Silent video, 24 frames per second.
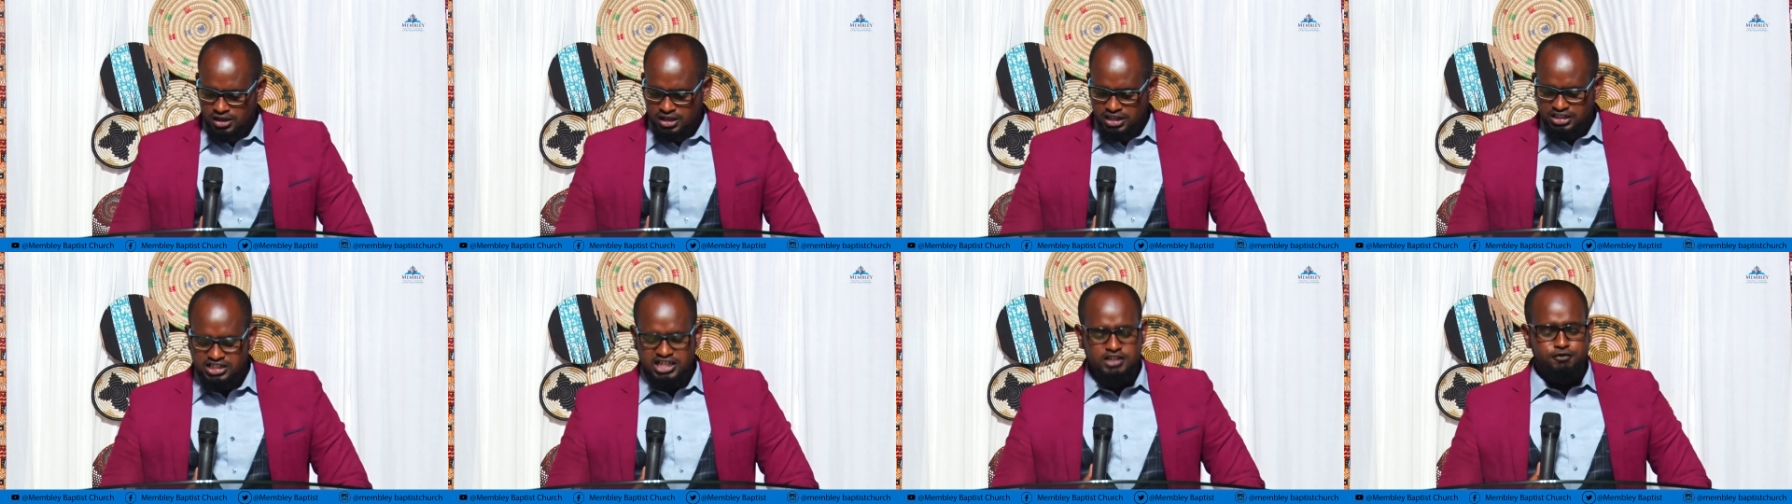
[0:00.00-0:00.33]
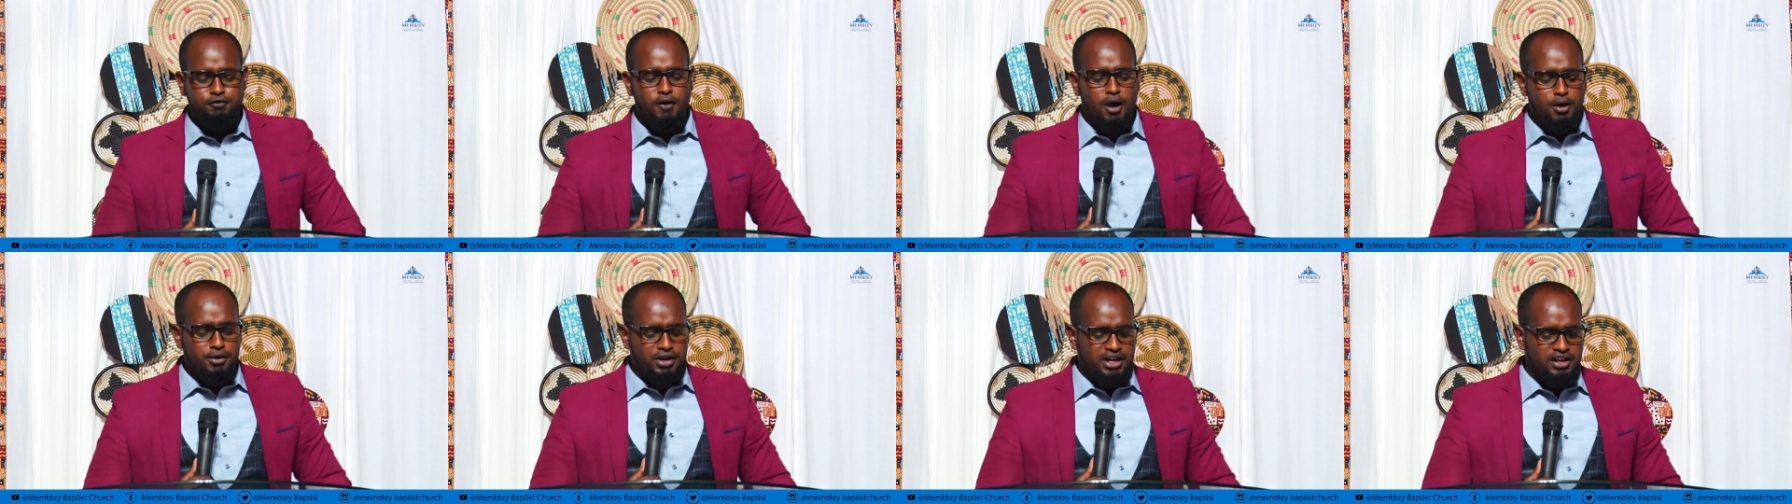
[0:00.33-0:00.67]
It is
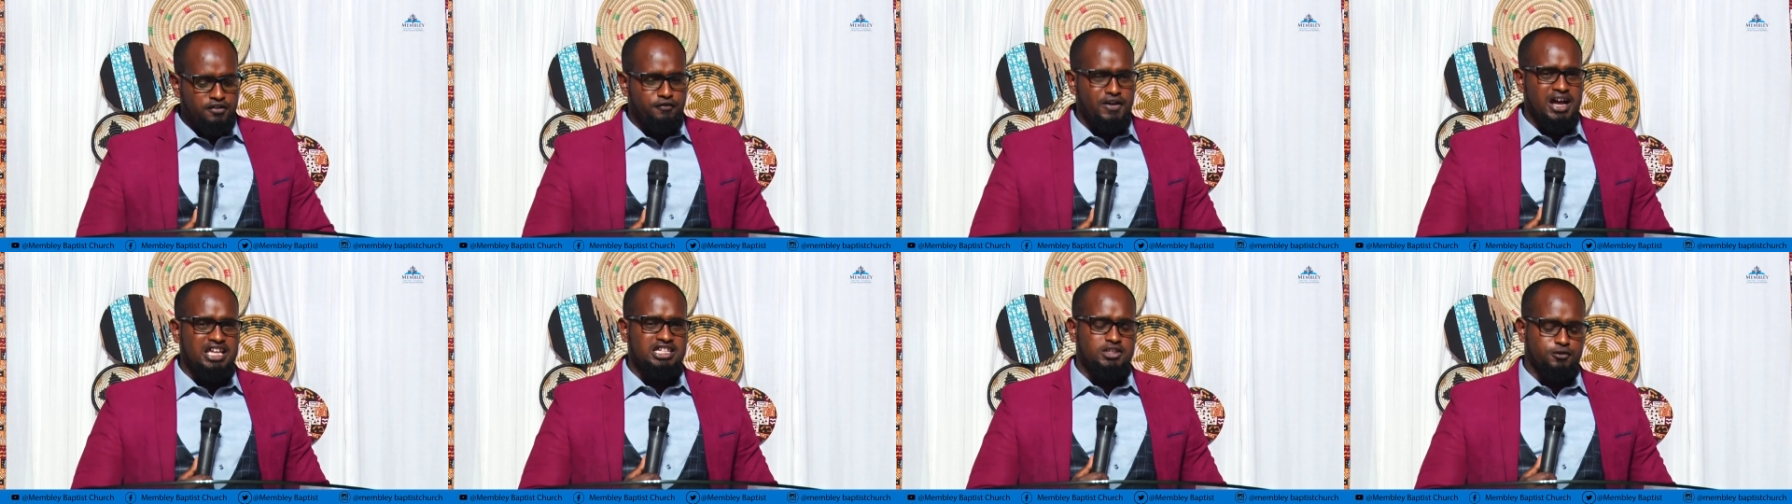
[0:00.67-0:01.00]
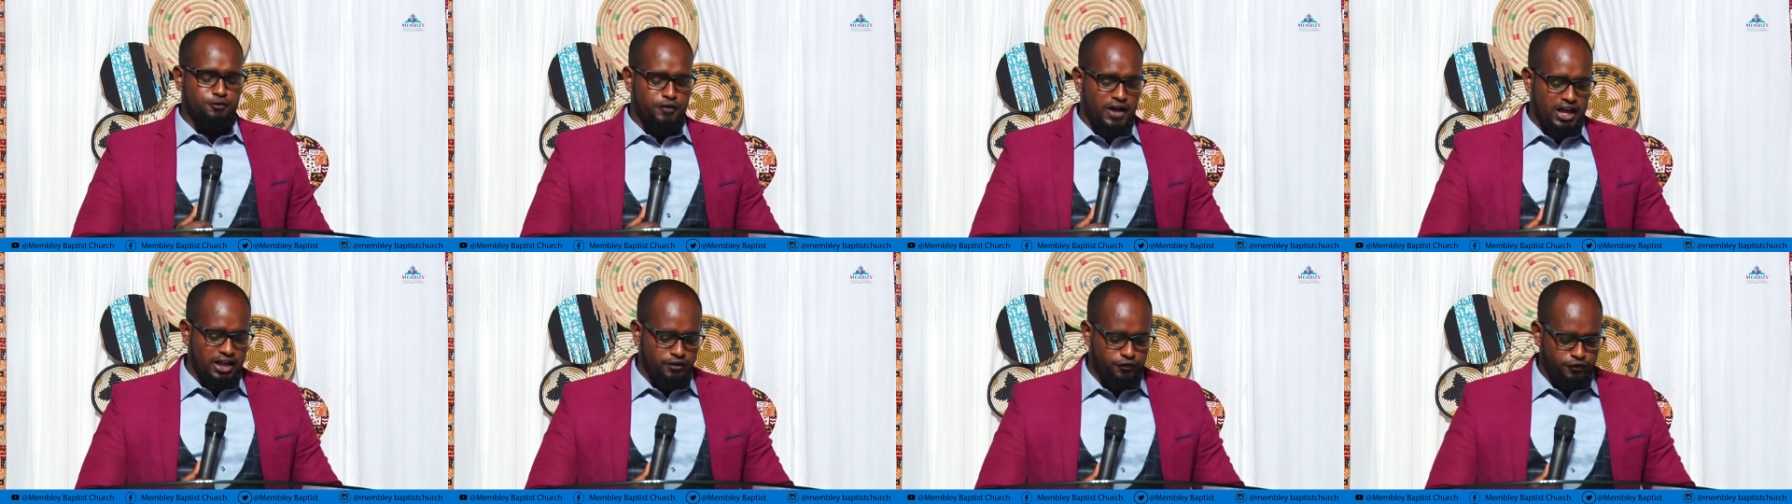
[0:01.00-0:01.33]
found in verse
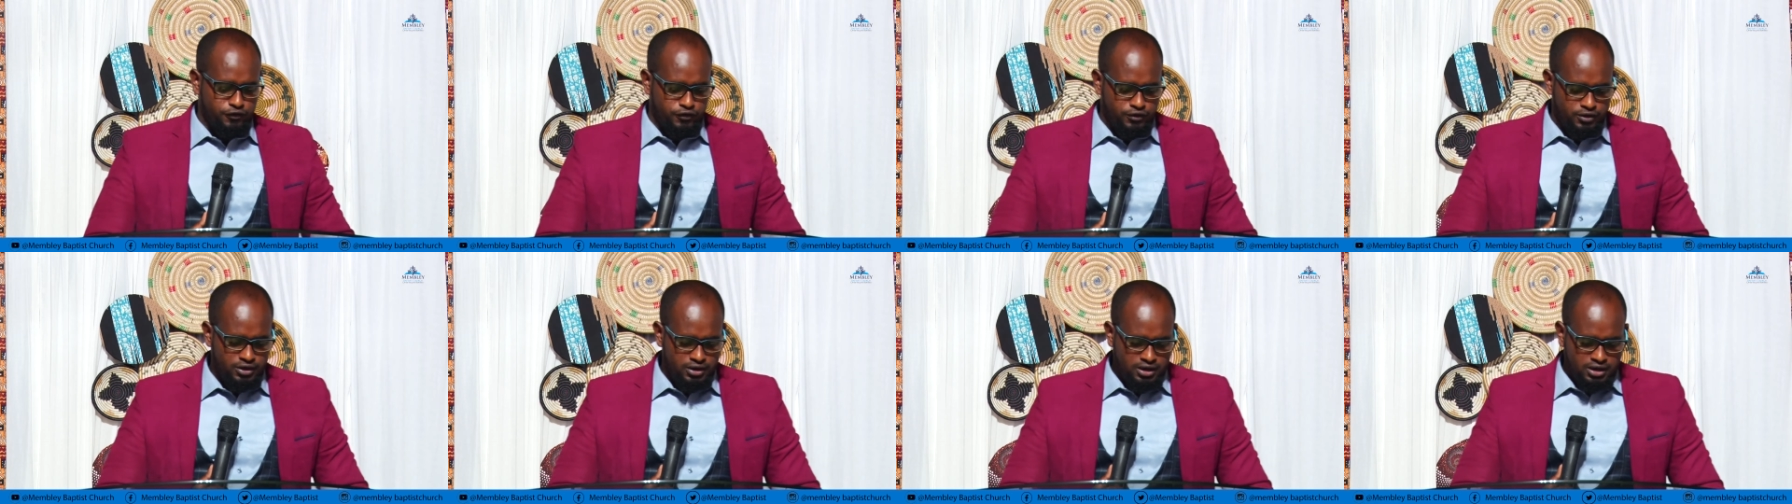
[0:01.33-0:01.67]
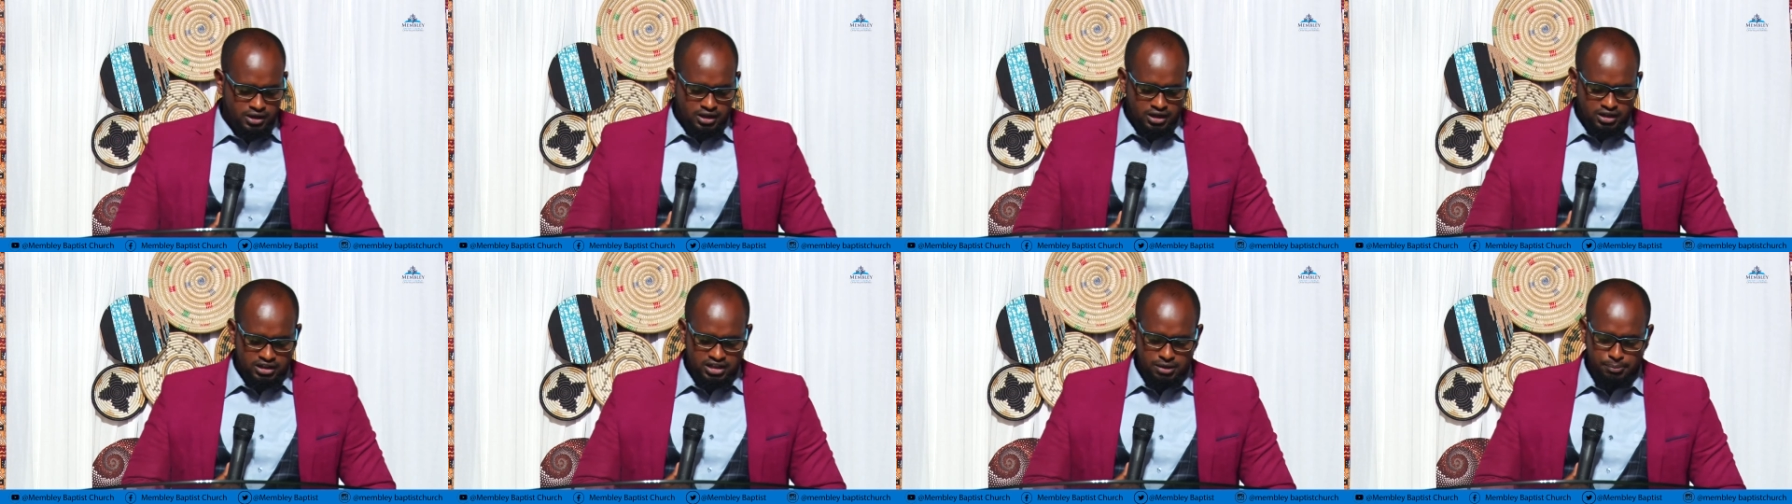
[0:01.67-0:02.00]
5.
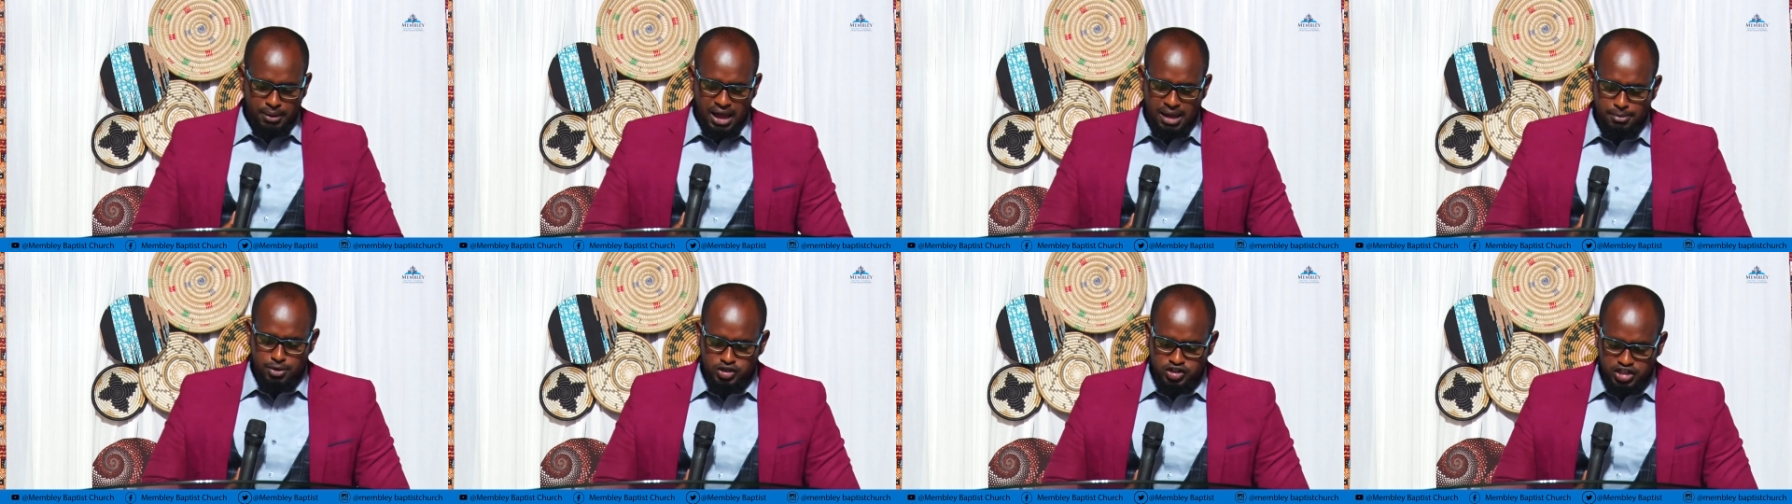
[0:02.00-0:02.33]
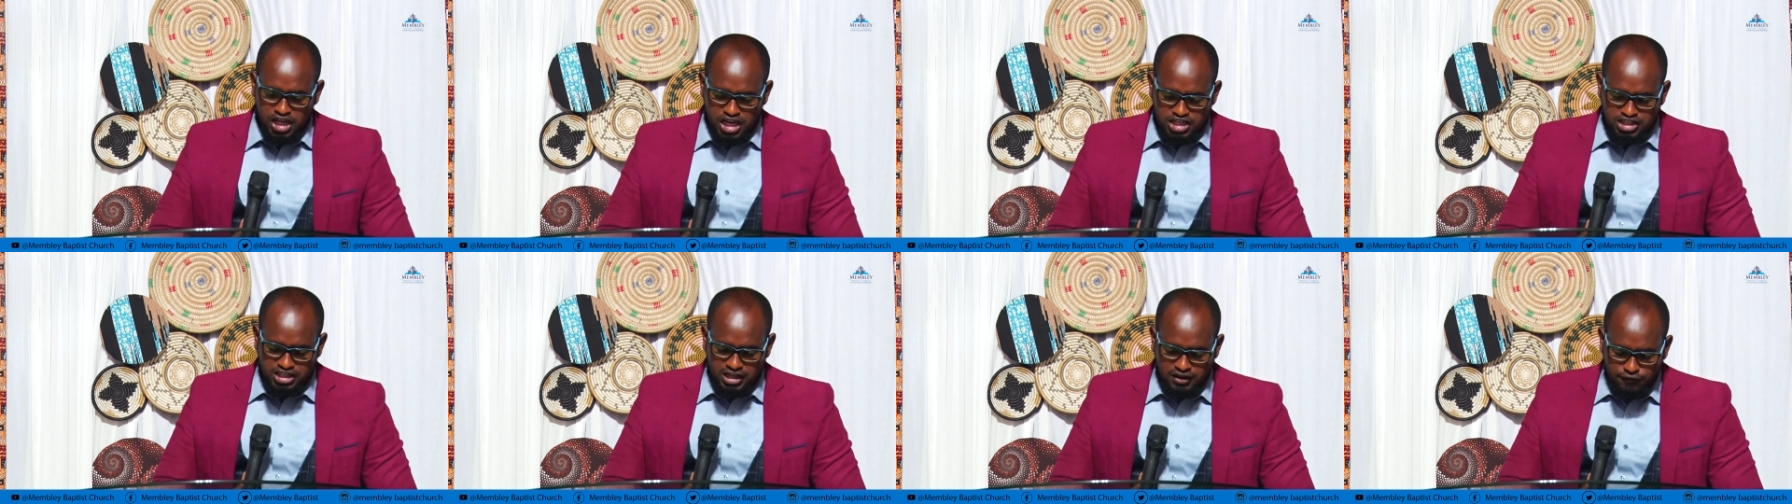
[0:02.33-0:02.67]
The Bible
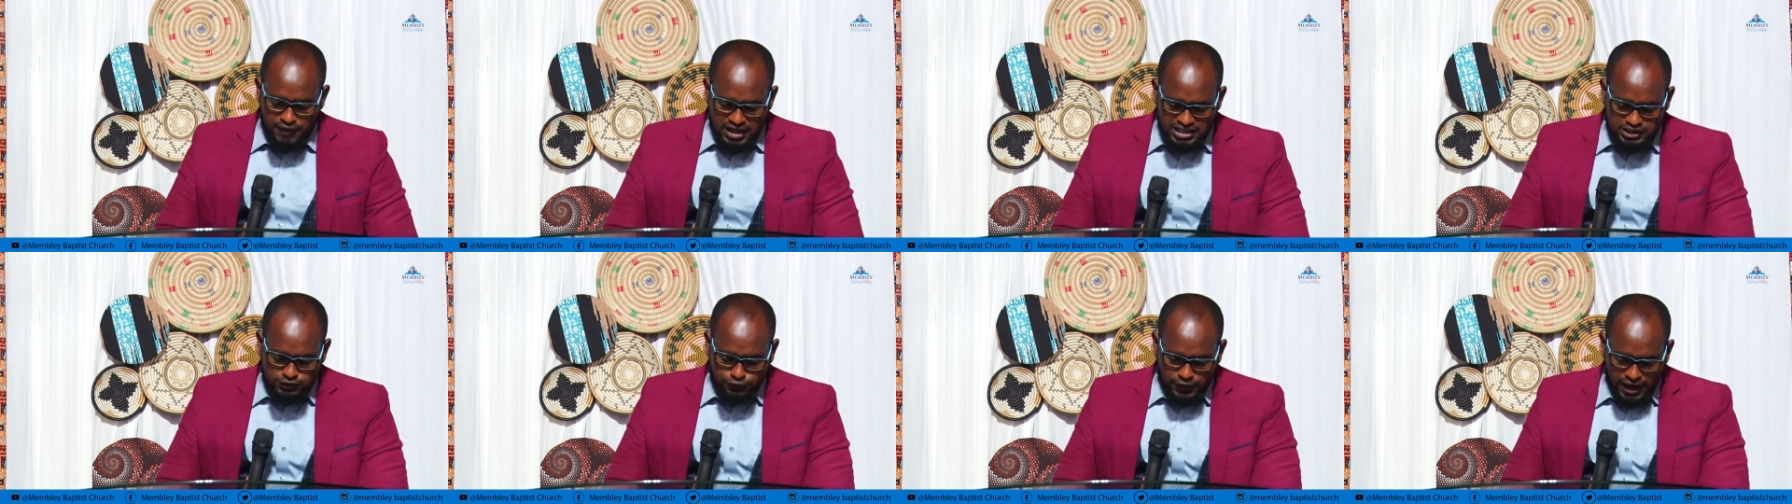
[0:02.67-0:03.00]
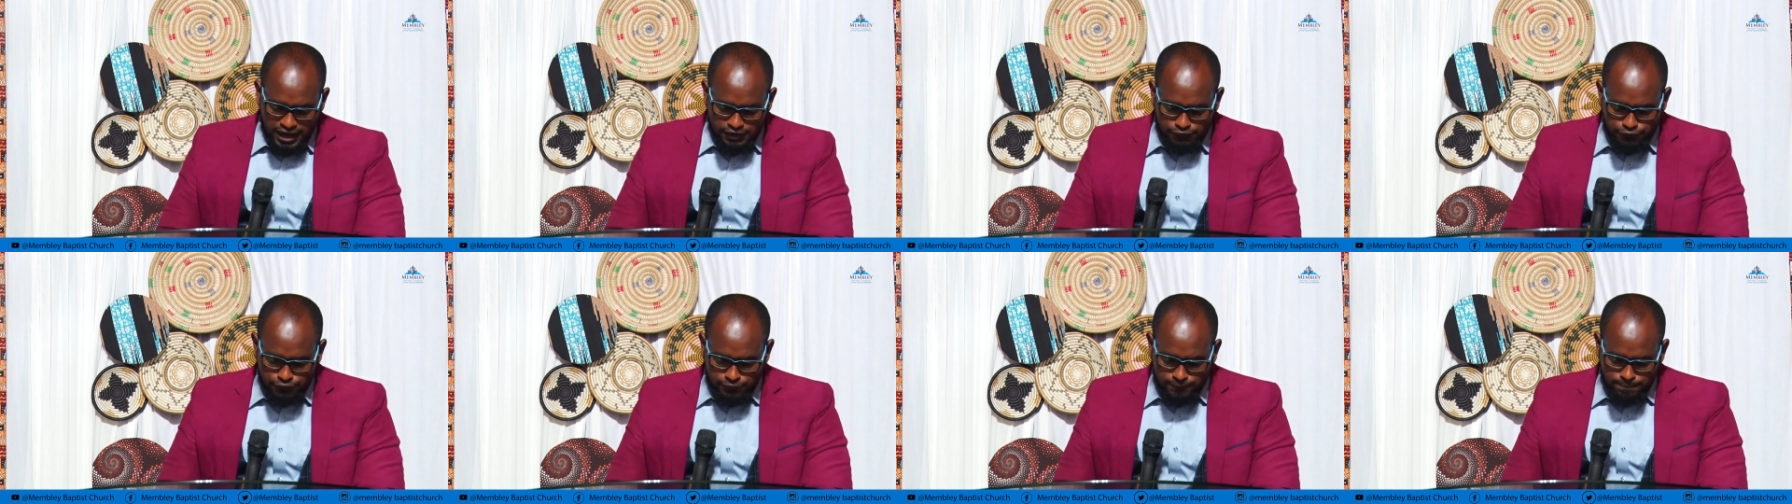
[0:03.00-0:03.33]
says in verse
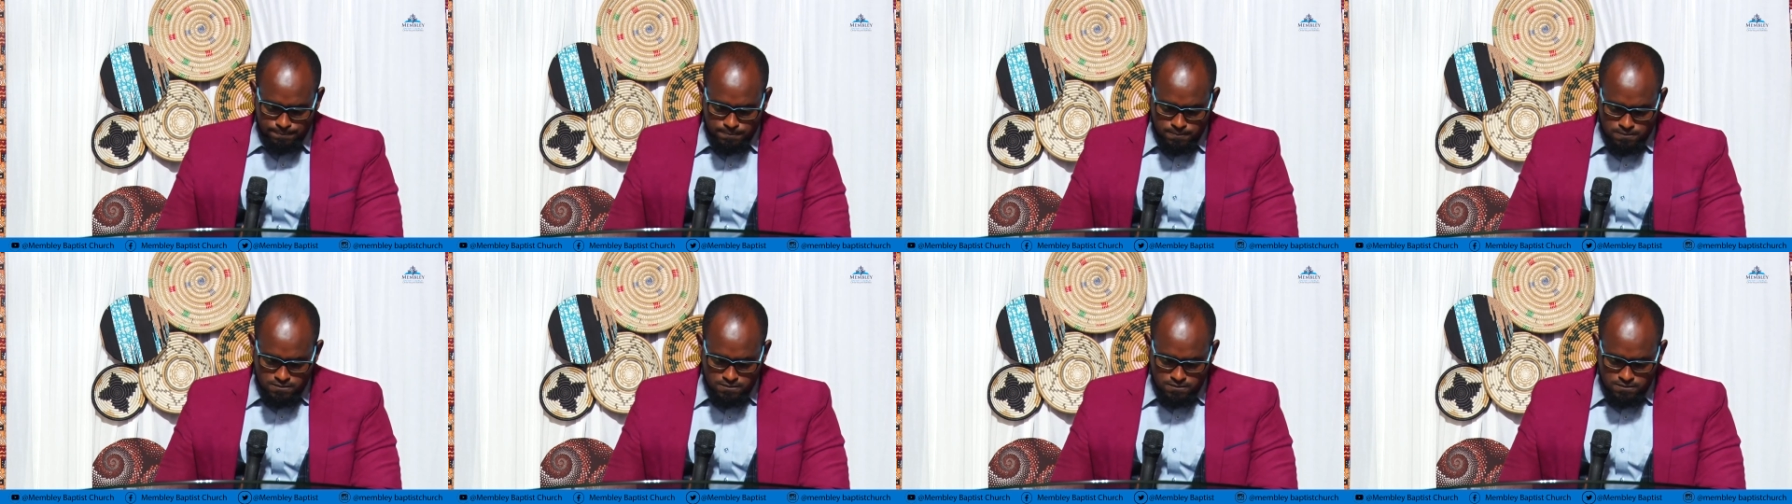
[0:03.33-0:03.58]
5,